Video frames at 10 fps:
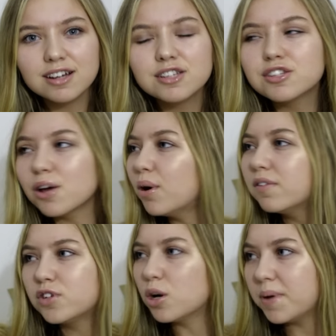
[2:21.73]
So
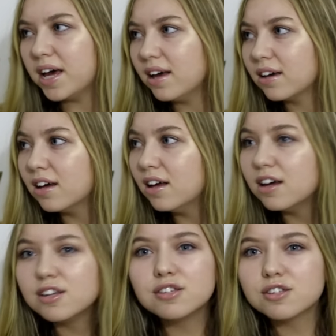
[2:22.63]
off topic,
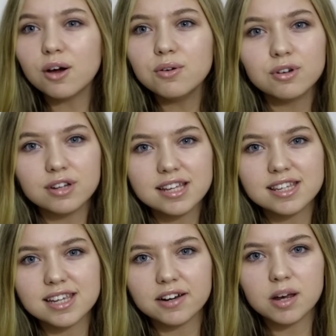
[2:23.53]
so not
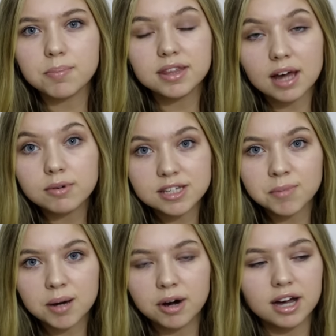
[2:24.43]
necessary, but that was in
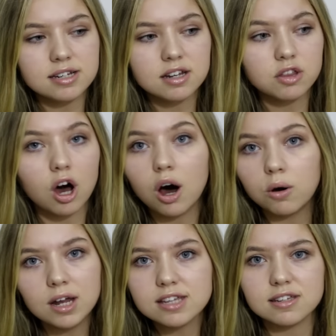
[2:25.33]
my mind the
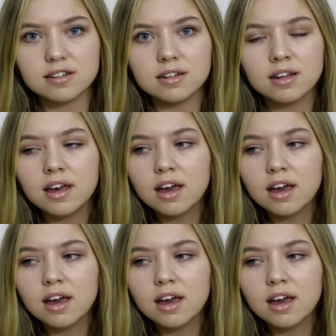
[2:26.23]
whole lesson.